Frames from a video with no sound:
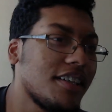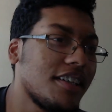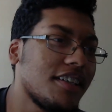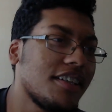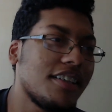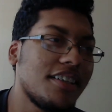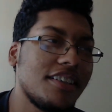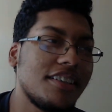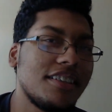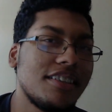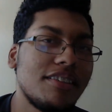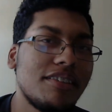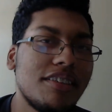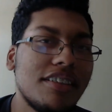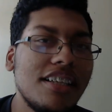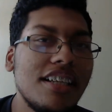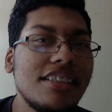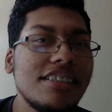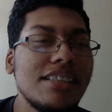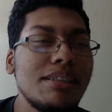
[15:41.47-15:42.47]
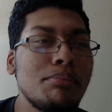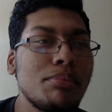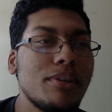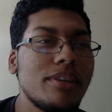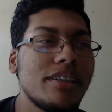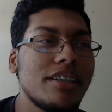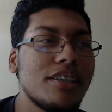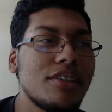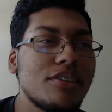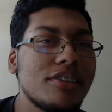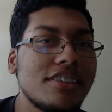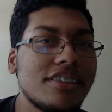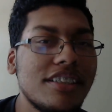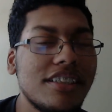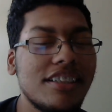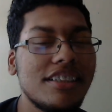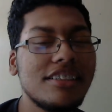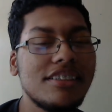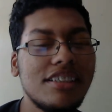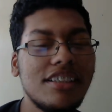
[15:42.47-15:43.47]
Because that seemed pretty interesting,
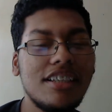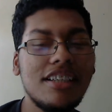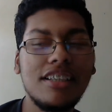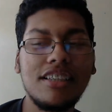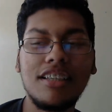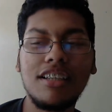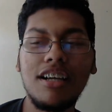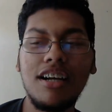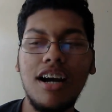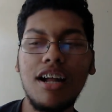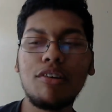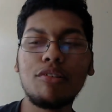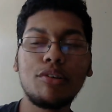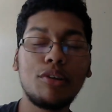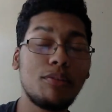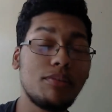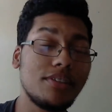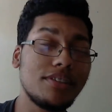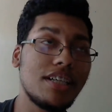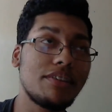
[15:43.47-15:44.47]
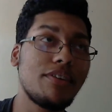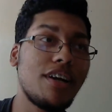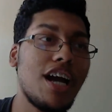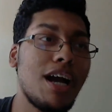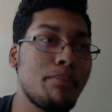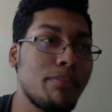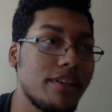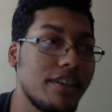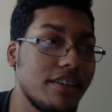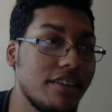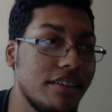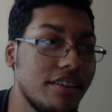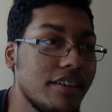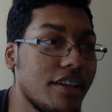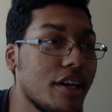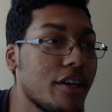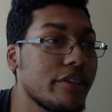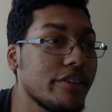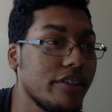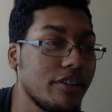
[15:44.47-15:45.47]
because I don't know if this ever happened in
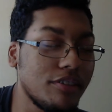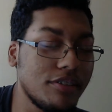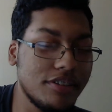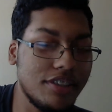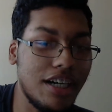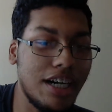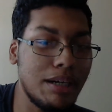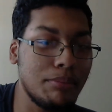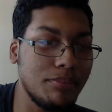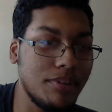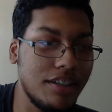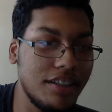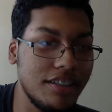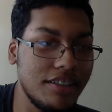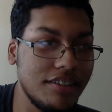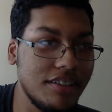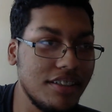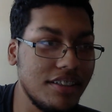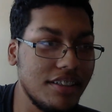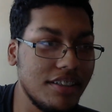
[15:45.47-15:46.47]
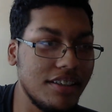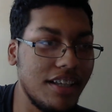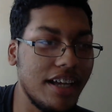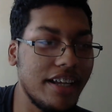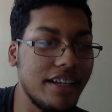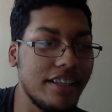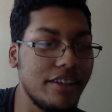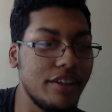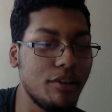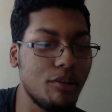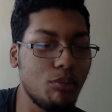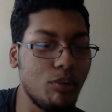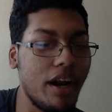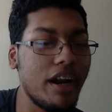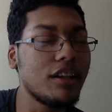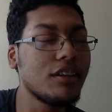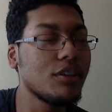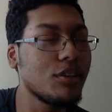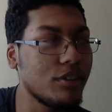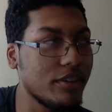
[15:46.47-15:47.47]
their little timeline, like in their
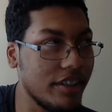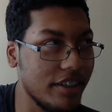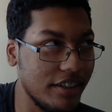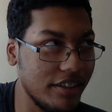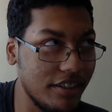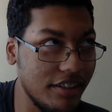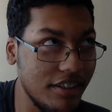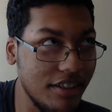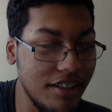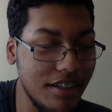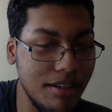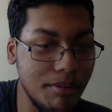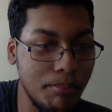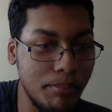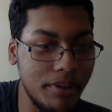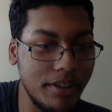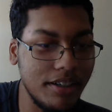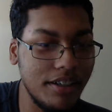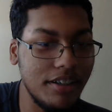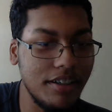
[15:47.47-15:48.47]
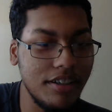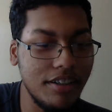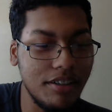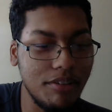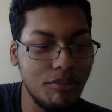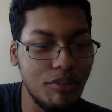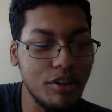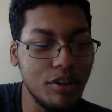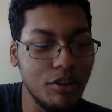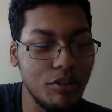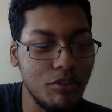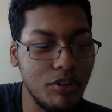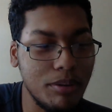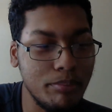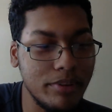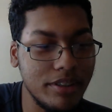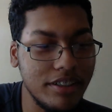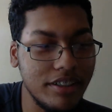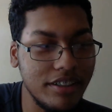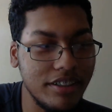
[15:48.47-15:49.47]
regular thing, but Wonder
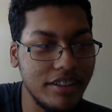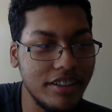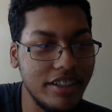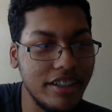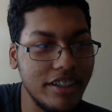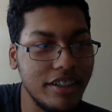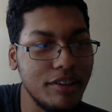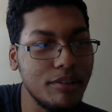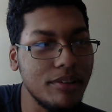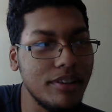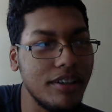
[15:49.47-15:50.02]
Woman killed